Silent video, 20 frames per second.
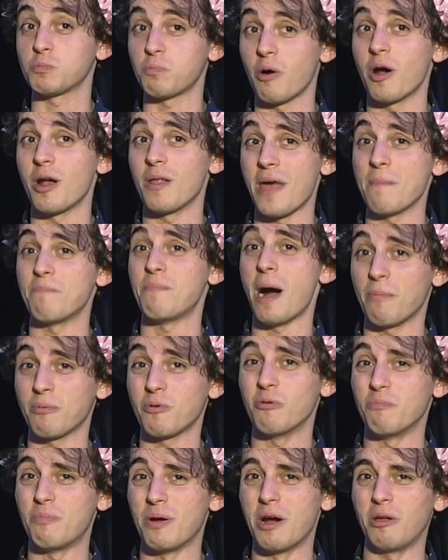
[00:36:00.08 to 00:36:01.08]
par that
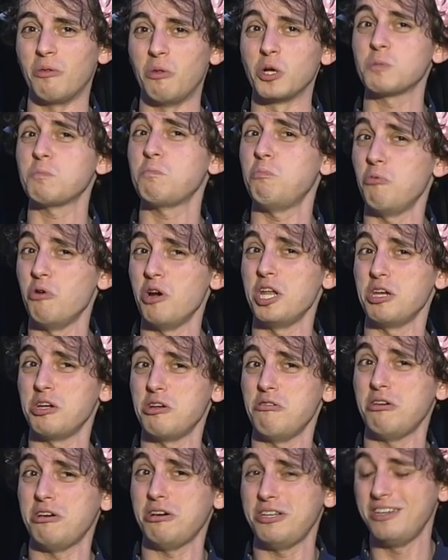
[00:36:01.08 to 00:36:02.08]
popcorn parrot looks pretty
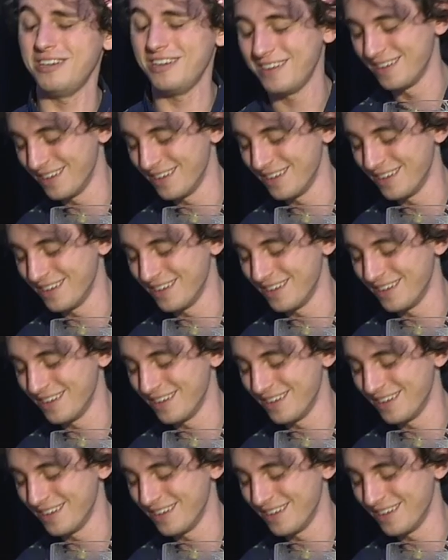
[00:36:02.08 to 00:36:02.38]
good.